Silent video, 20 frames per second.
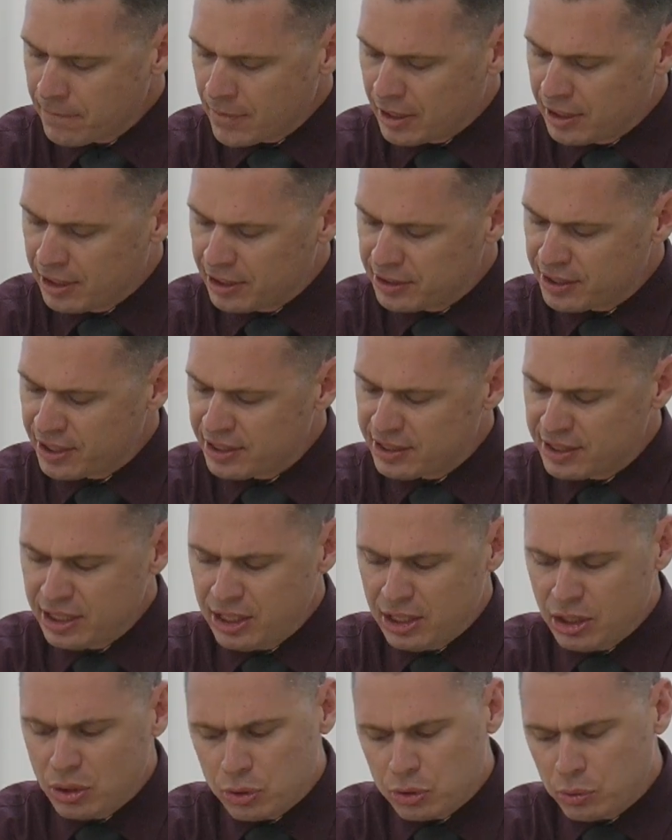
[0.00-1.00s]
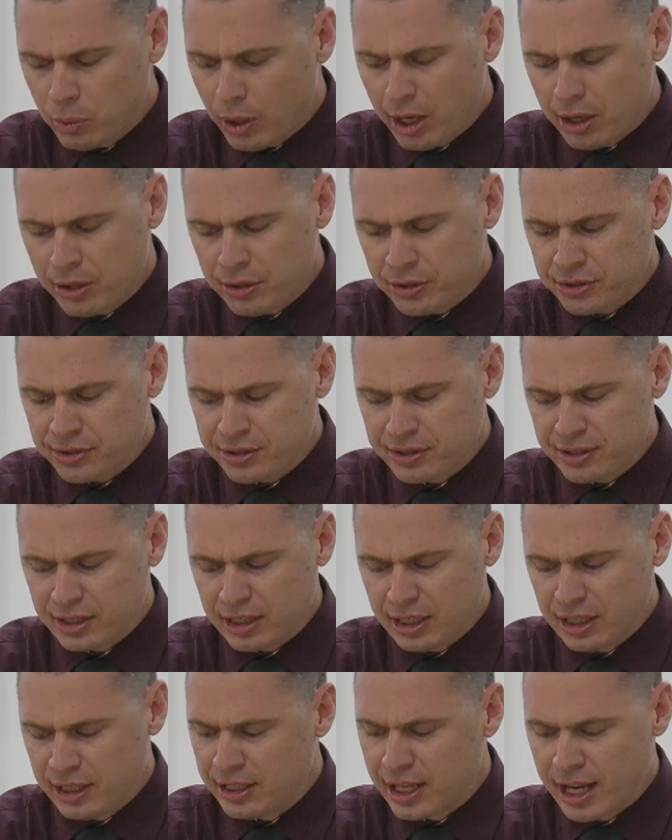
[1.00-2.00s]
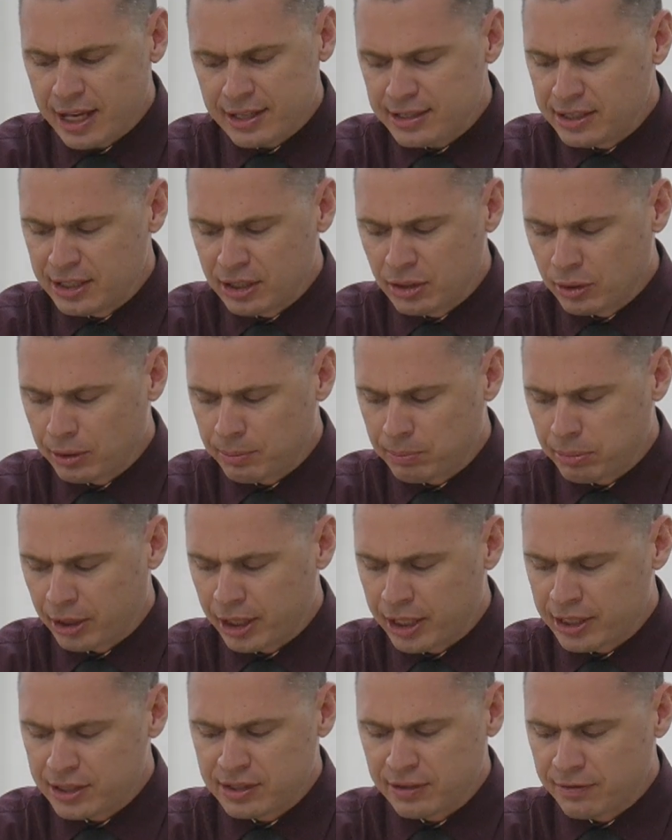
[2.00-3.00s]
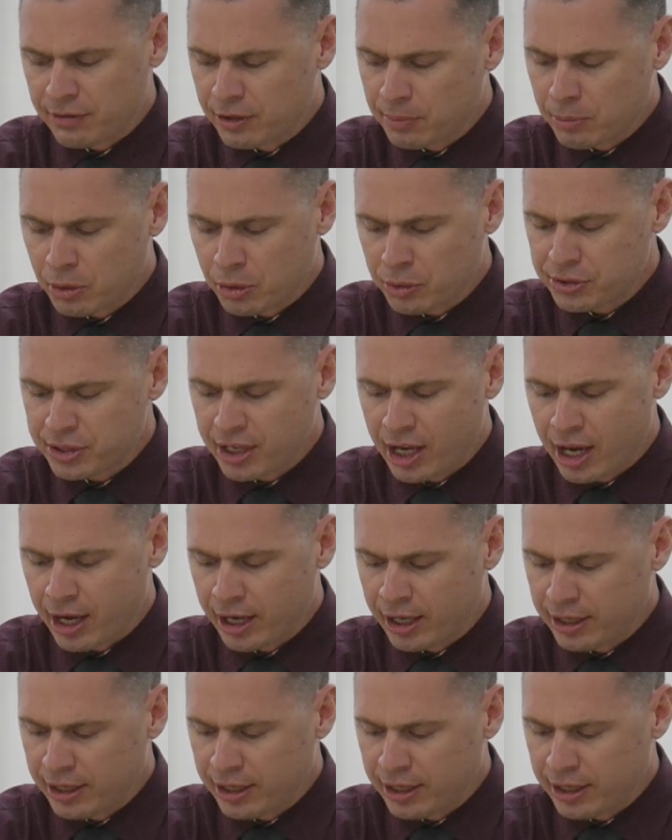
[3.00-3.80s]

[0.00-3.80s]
And it says, he who dwells in that secret place of the Most High,